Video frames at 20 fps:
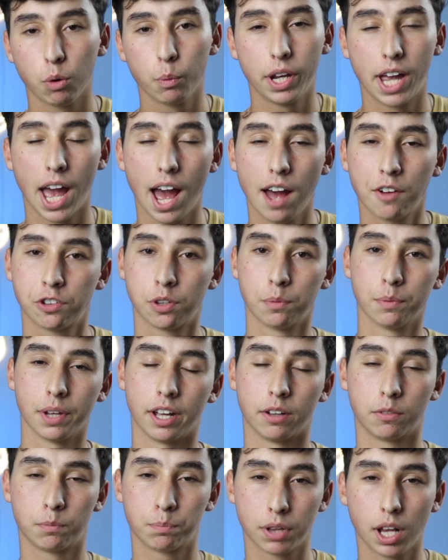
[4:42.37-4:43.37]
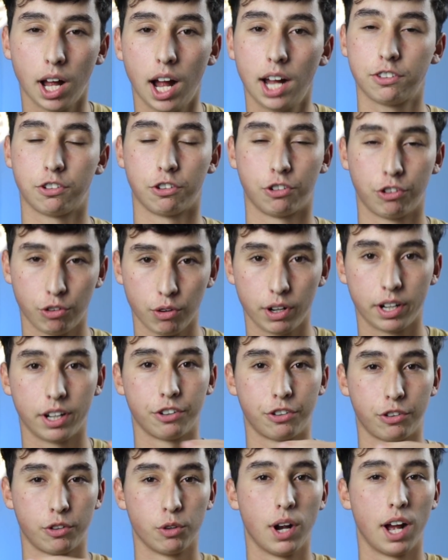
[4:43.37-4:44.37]
we have some like plot to string
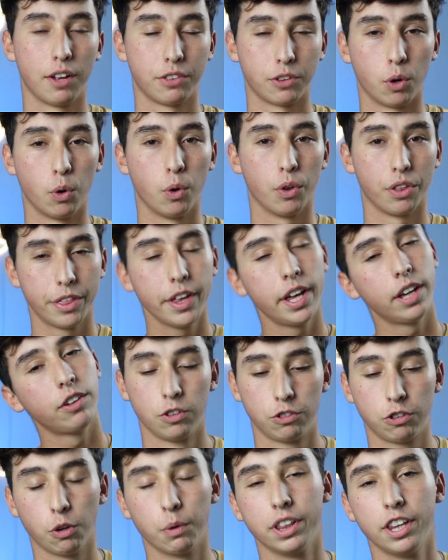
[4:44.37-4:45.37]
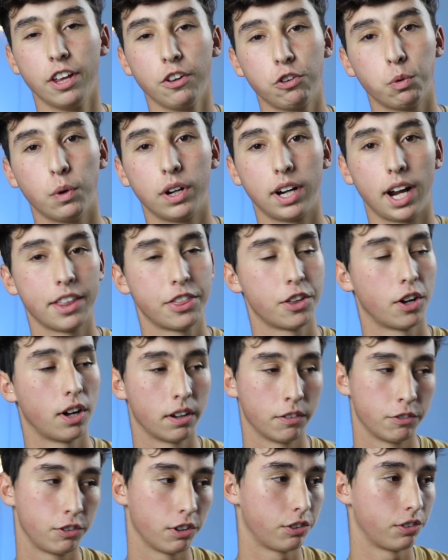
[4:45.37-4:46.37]
us throughout the whole thing. So in this one, I thought
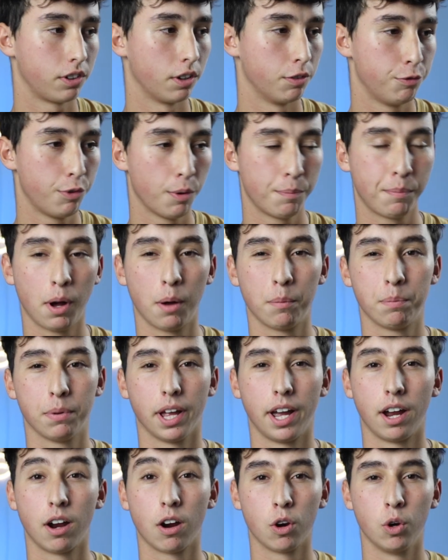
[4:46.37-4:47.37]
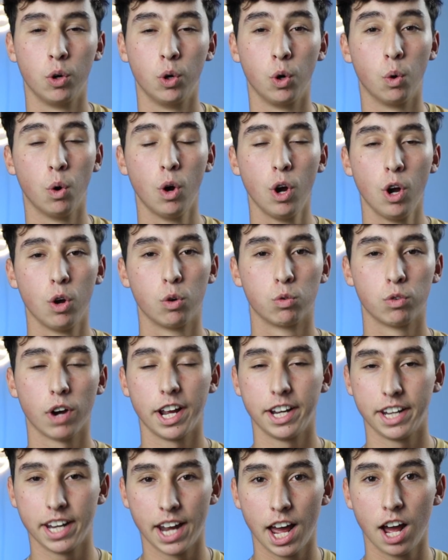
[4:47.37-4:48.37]
of just a football player who
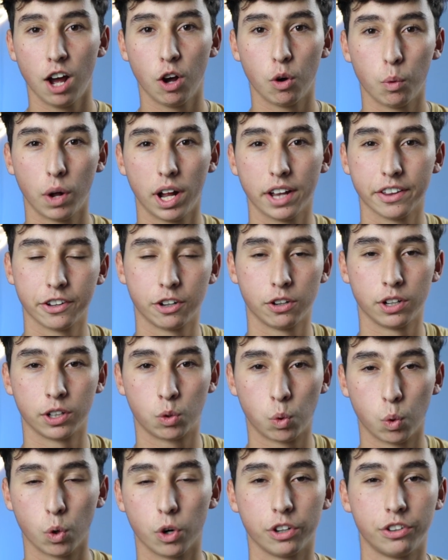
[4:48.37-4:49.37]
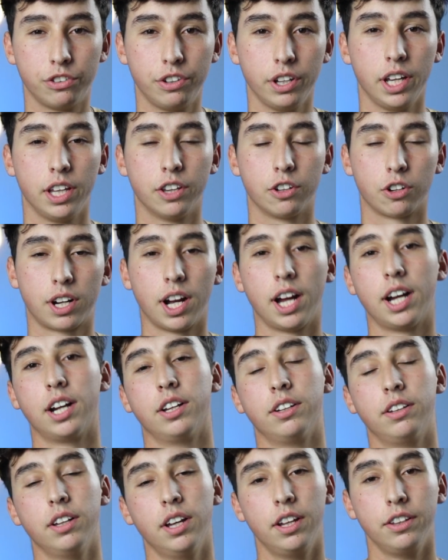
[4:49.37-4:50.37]
right now, while they're in quarantine, they're kind
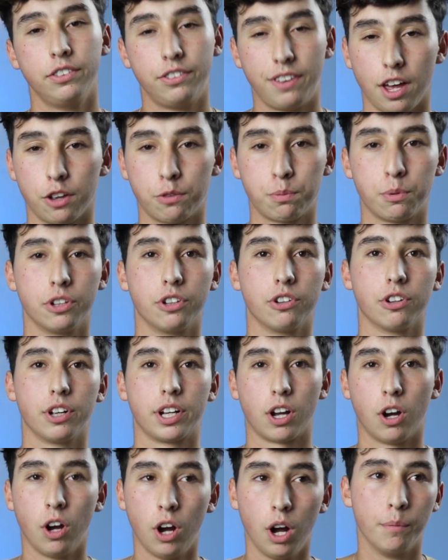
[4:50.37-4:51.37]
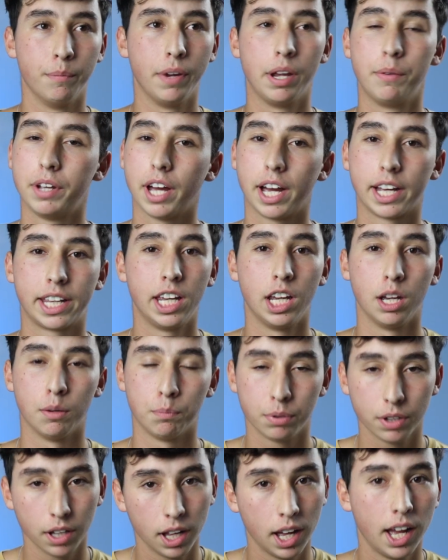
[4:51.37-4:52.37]
of desperate and they're like, oh, maybe I can't
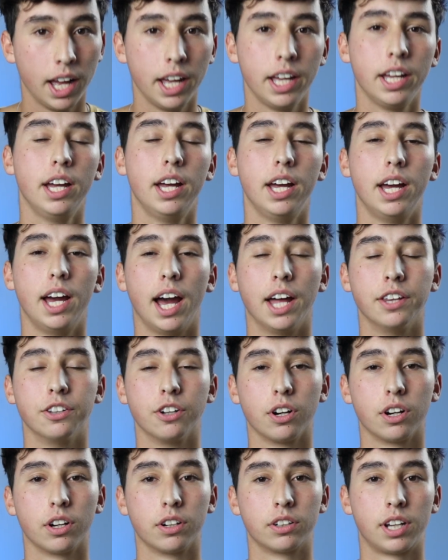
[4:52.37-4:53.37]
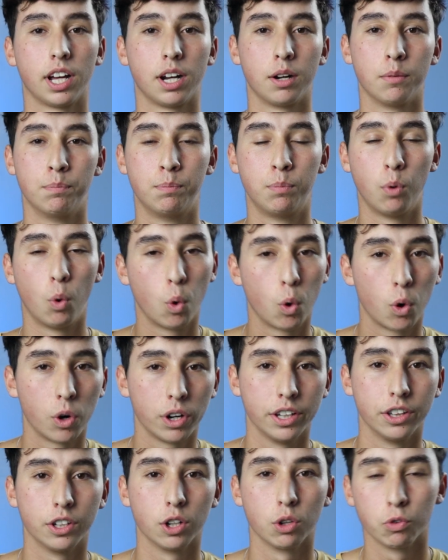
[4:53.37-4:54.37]
play. And they're kind of bored
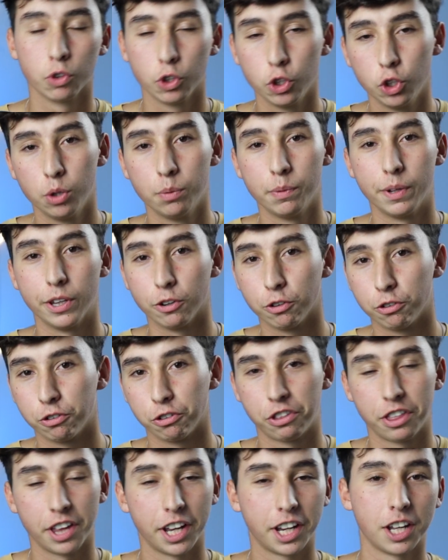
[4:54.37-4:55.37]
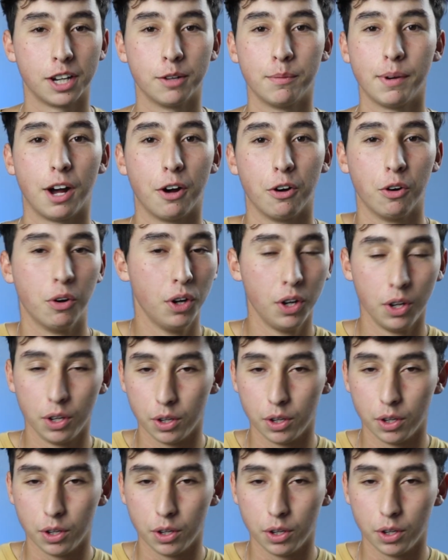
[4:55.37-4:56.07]
in their room and they're just thinking about